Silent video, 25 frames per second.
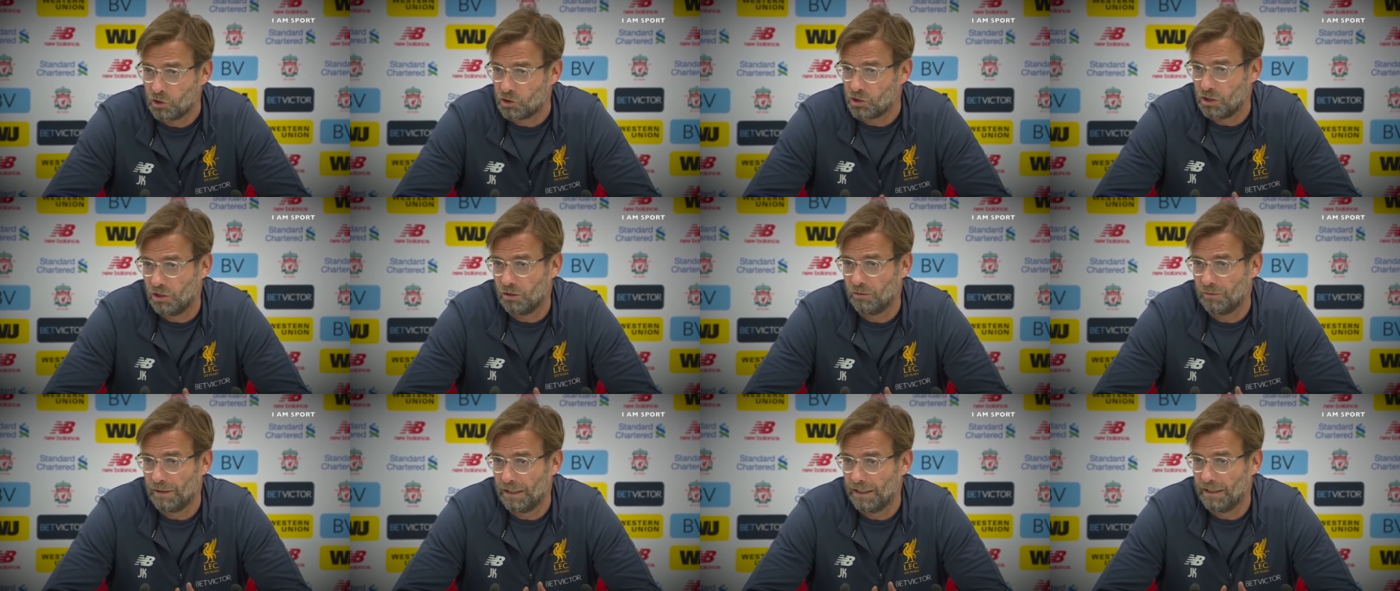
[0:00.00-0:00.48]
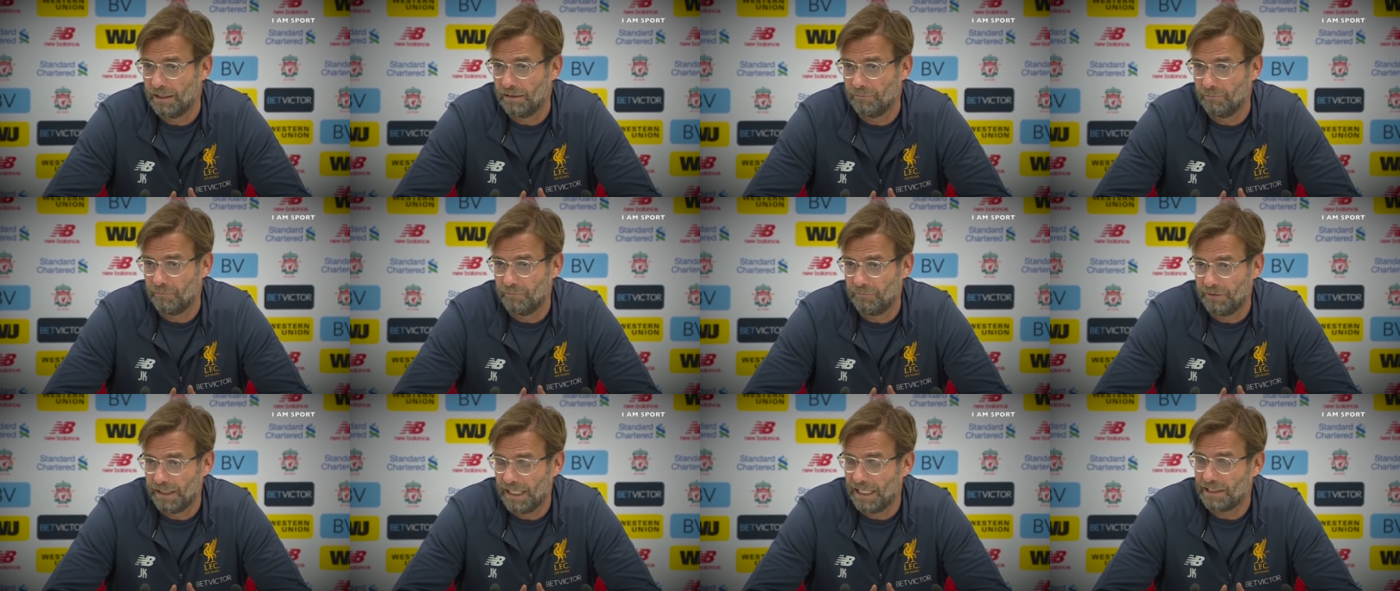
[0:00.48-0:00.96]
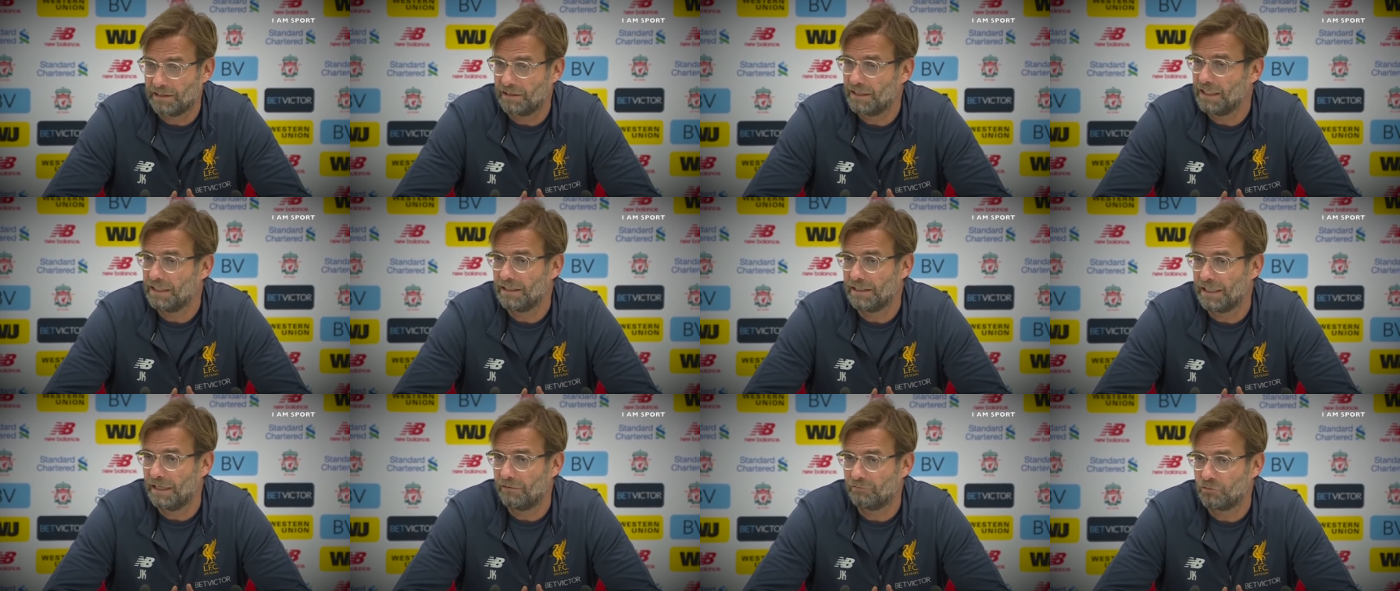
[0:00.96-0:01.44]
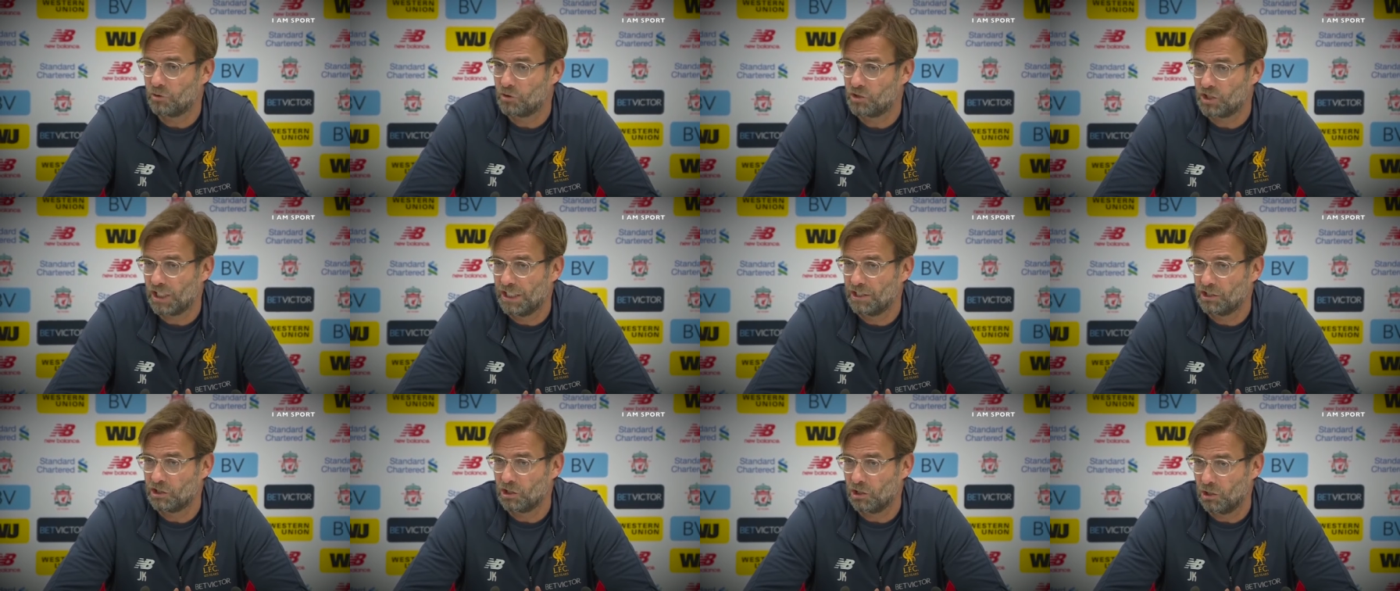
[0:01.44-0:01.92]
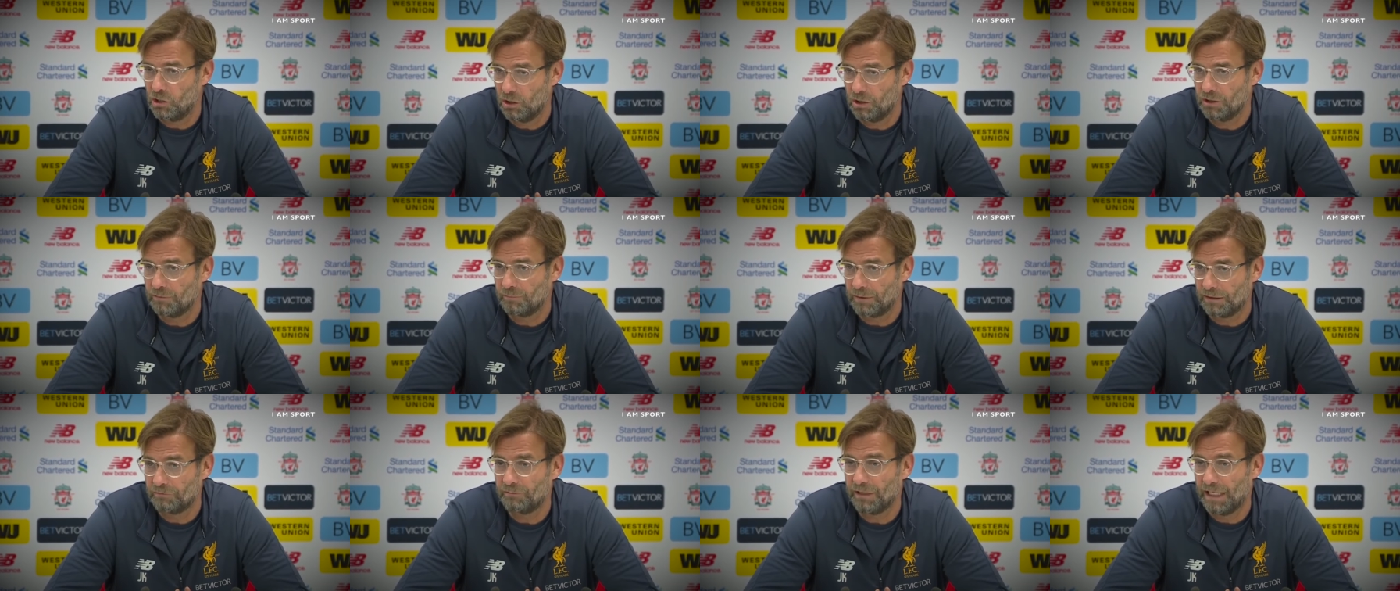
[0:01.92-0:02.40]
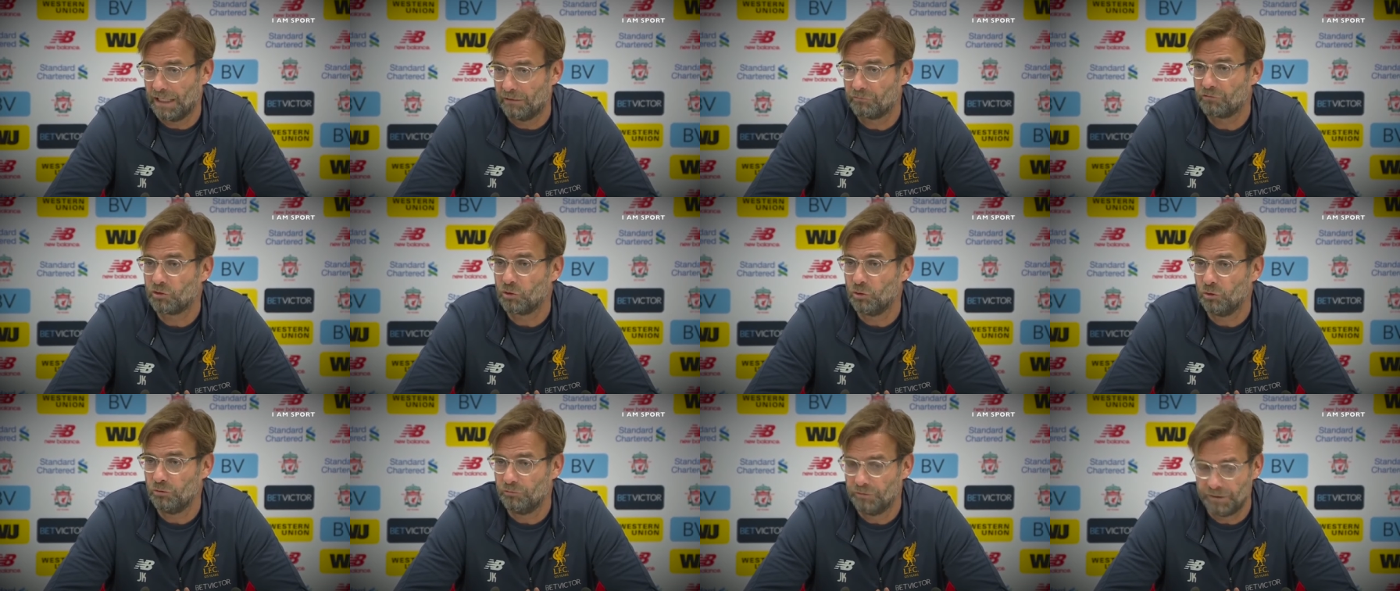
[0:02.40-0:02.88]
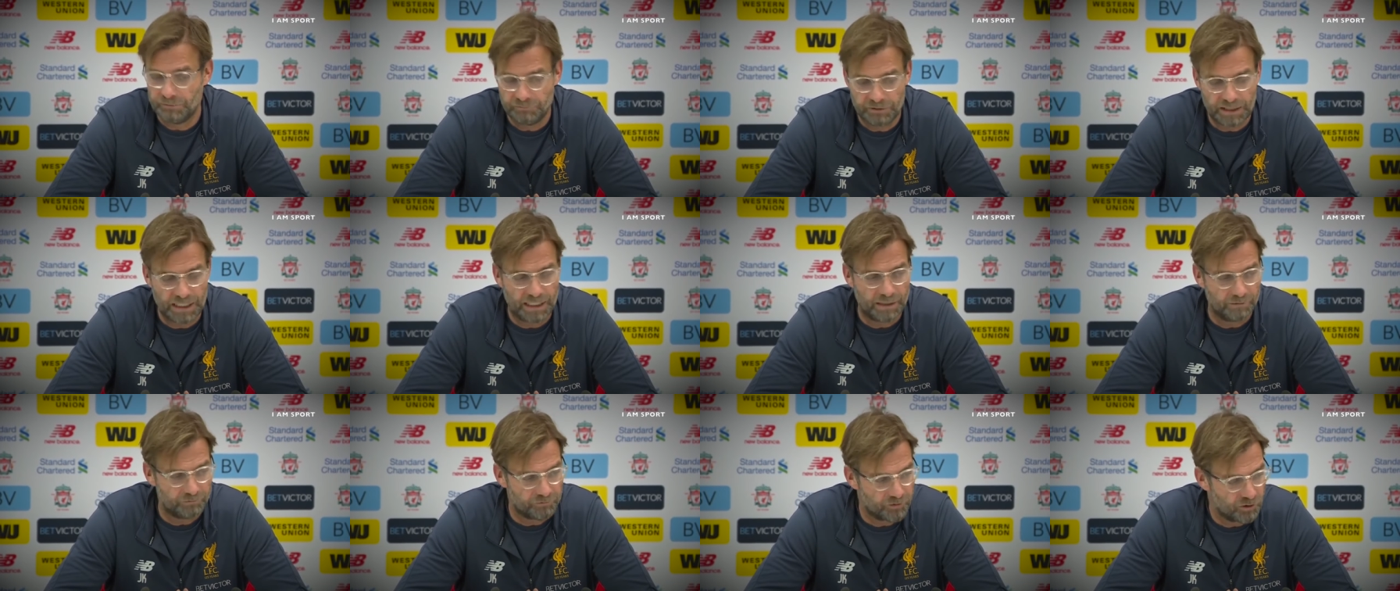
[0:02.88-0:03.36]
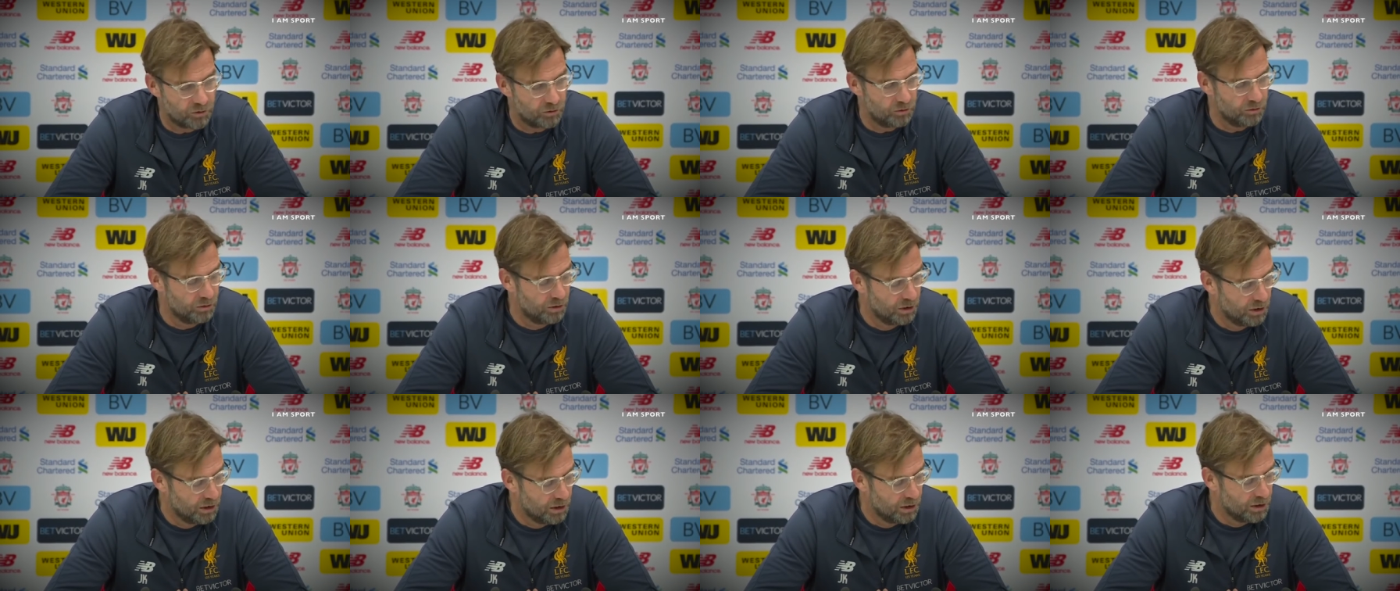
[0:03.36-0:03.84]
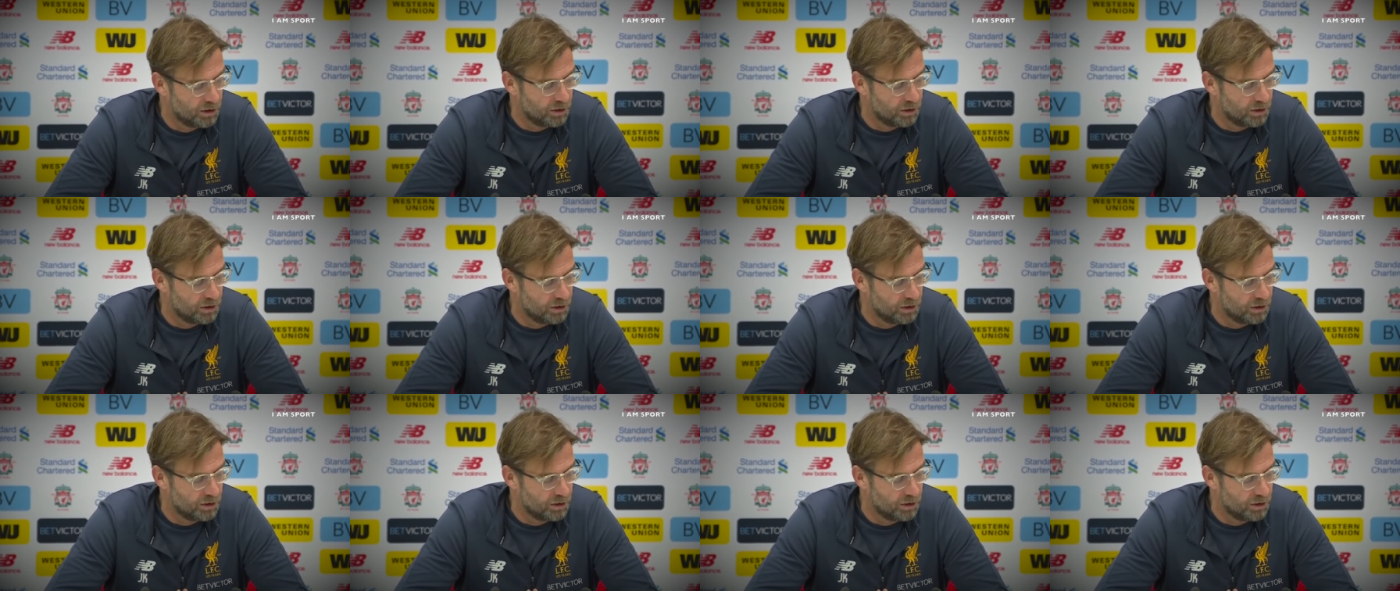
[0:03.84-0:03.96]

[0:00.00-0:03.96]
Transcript: So um, we had, didn't have to change a lot, but we have to we, we have to,